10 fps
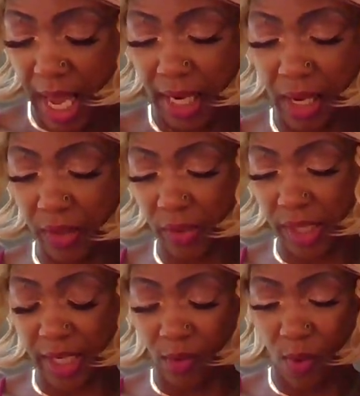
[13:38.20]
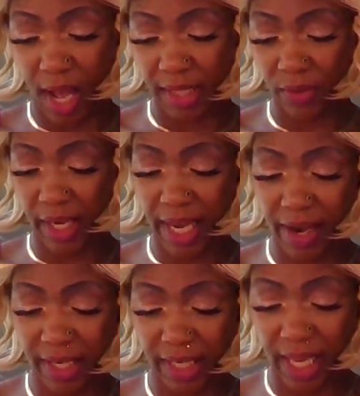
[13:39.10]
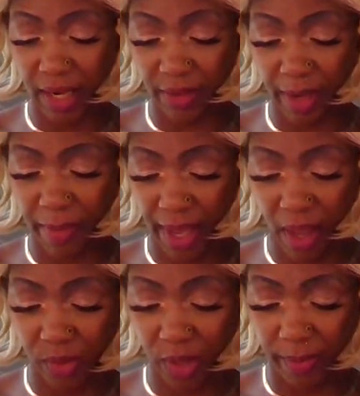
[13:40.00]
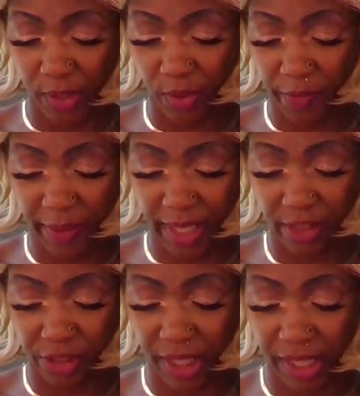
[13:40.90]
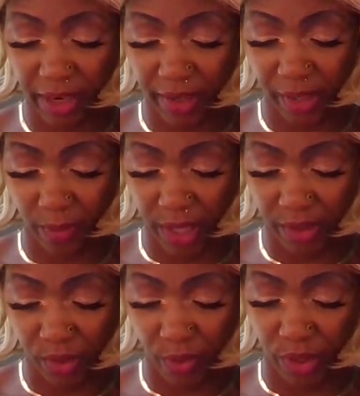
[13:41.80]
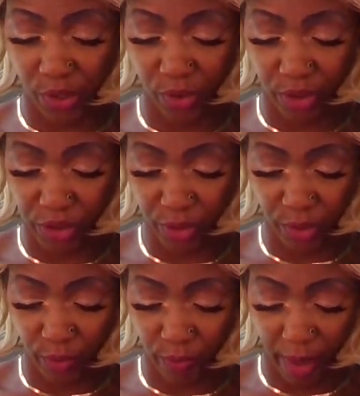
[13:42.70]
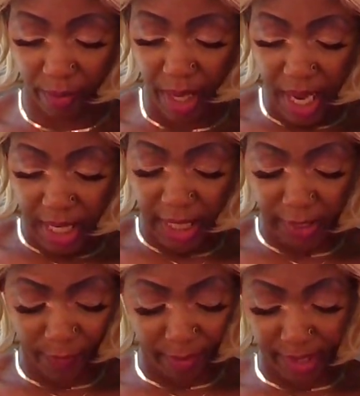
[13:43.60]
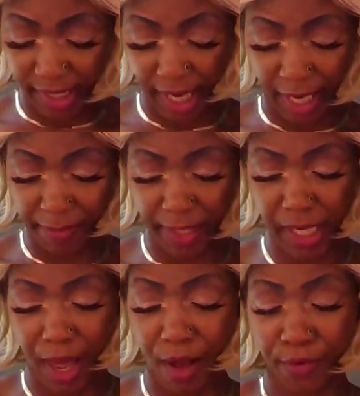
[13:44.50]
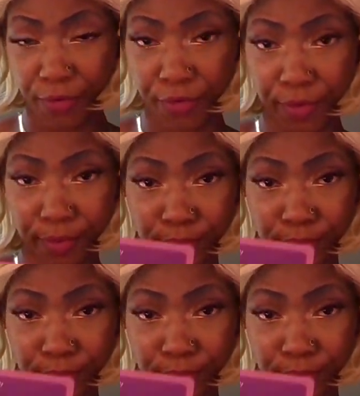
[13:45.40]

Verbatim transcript: and also the Ten of Wands. So they're carrying a lot on their back. Also could be two different energies here as well, too, or two to choose from. That's from the same cloth